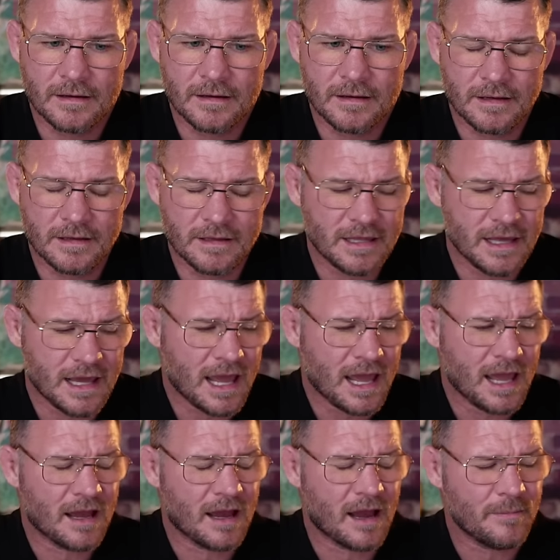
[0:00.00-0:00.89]

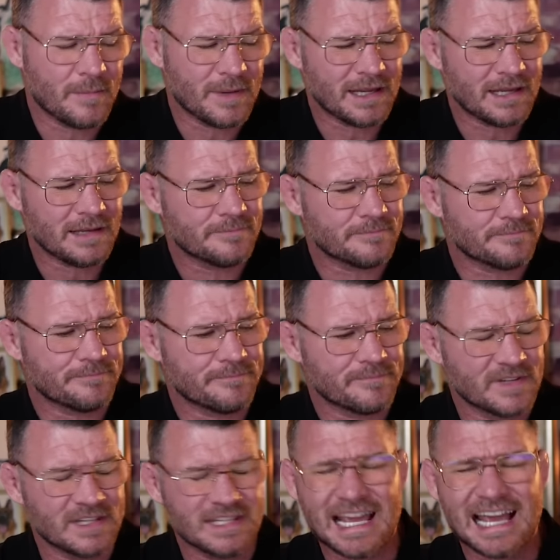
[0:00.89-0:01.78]
Yeah. I mean,
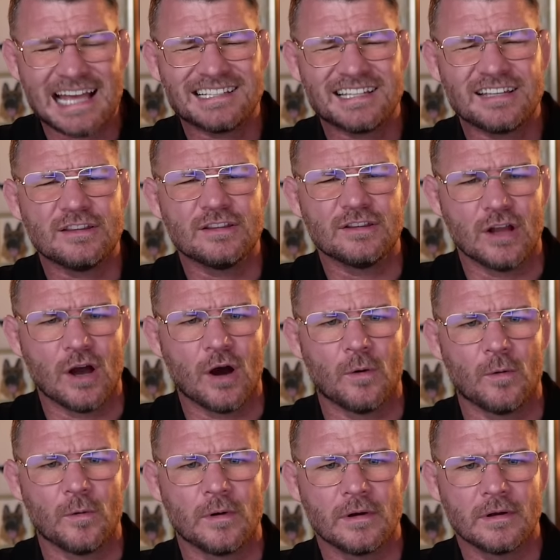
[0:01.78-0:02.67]
yes and
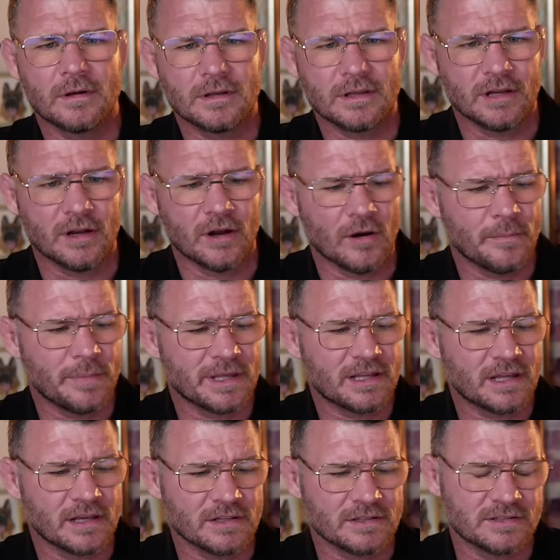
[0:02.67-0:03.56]
no, you know,
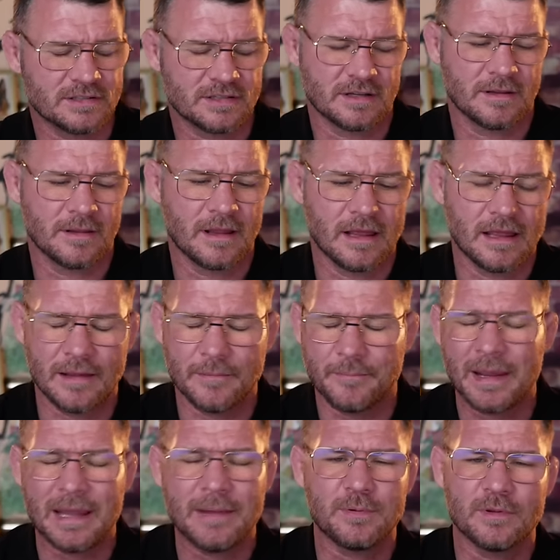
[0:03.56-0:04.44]
because
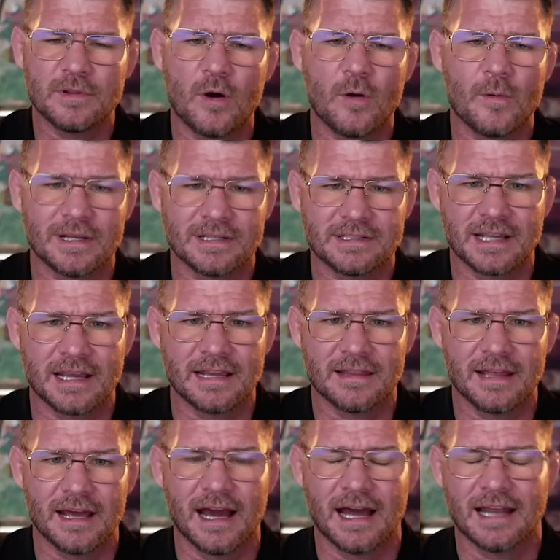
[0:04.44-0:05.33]
people always say
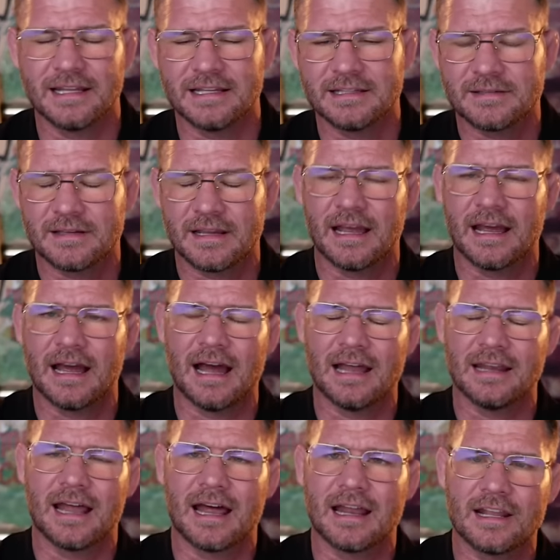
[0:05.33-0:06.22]
that, and it's
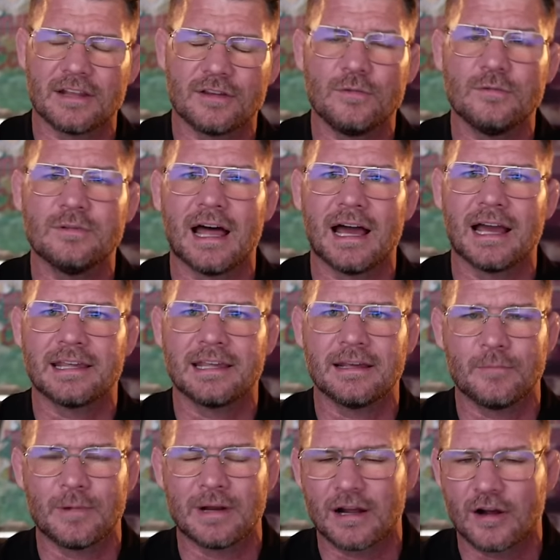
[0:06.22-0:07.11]
and, and I do like it
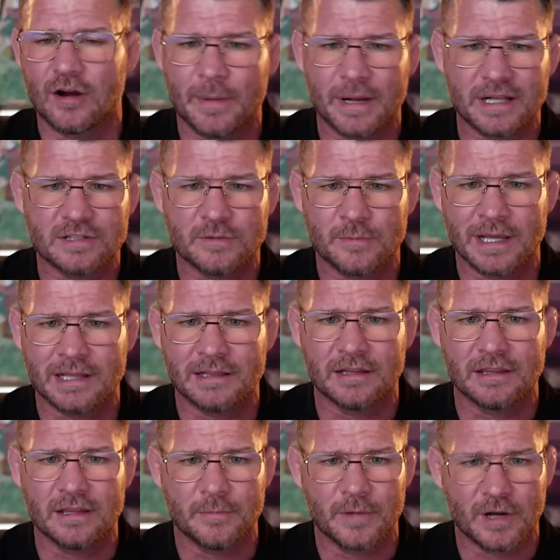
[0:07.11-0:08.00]
when I go back to
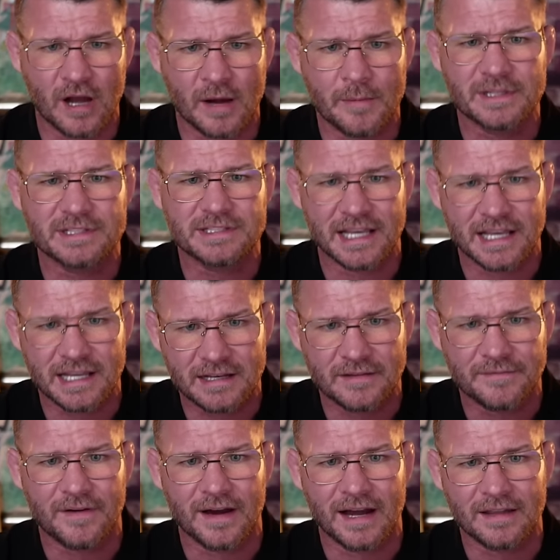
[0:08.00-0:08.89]
England and we're commentating a
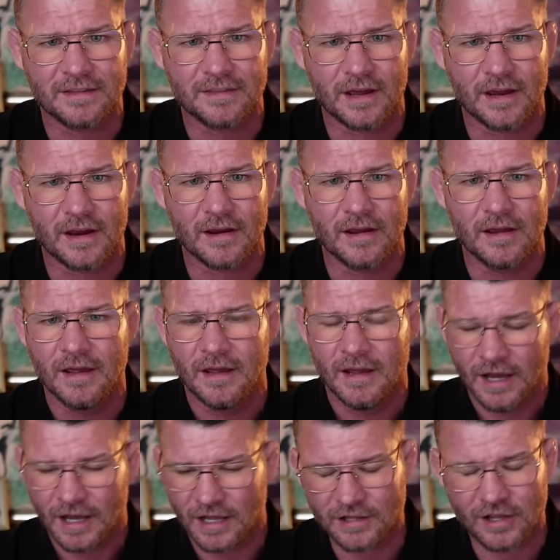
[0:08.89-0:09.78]
fight there.
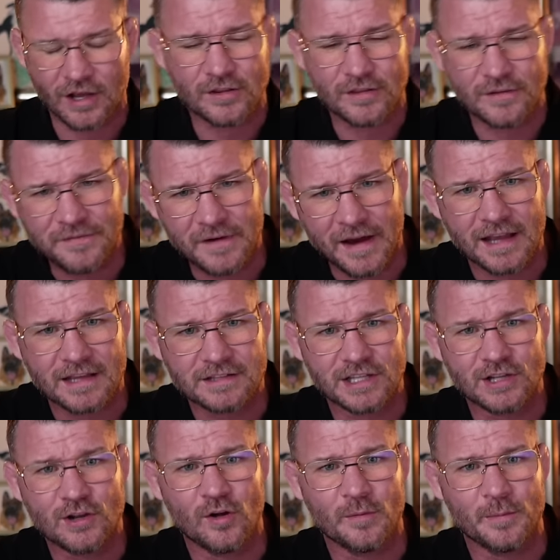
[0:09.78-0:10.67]
A lot of the fighters, they
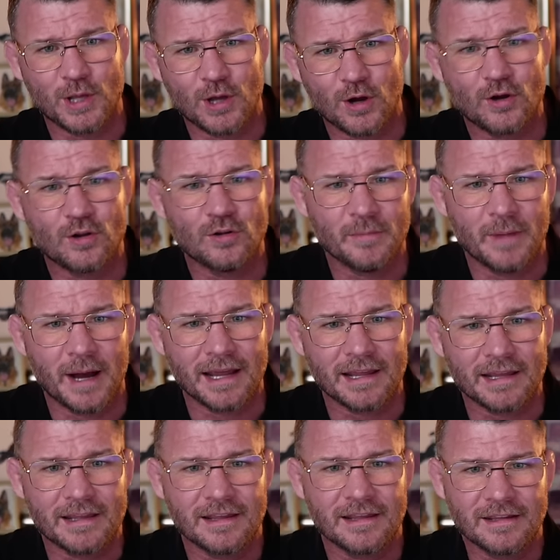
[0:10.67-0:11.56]
call me Uncle
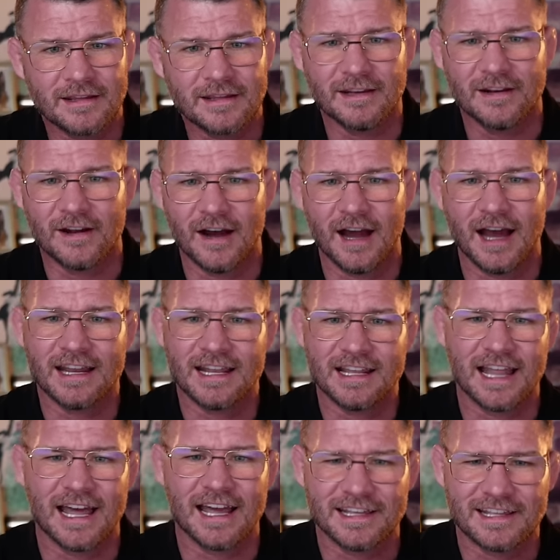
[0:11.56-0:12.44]
Mike, you know, and I
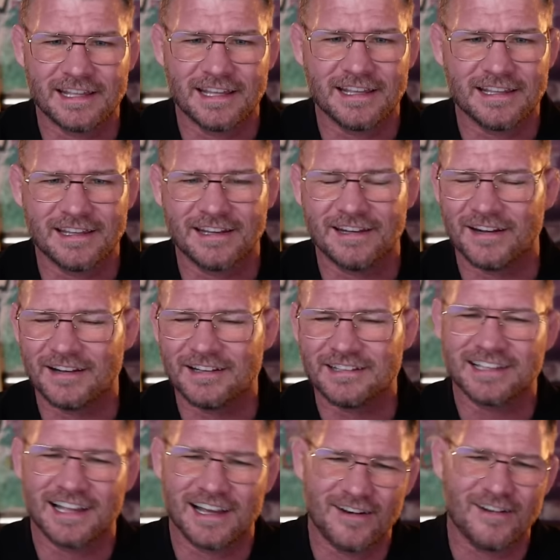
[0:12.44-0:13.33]
like it. You know, it's
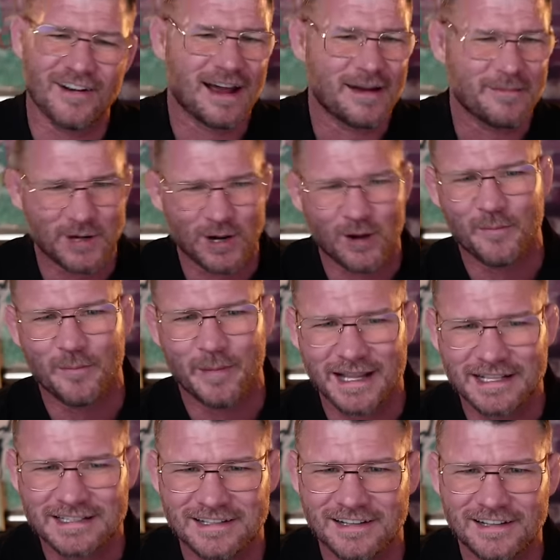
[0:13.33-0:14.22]
like, all right, I'm an old
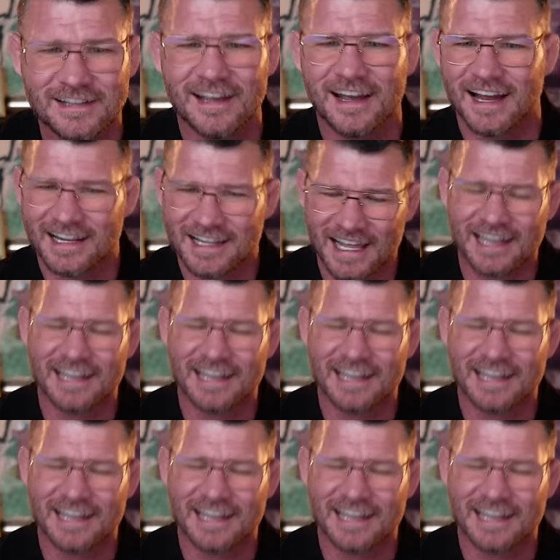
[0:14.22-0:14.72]
bastard. I get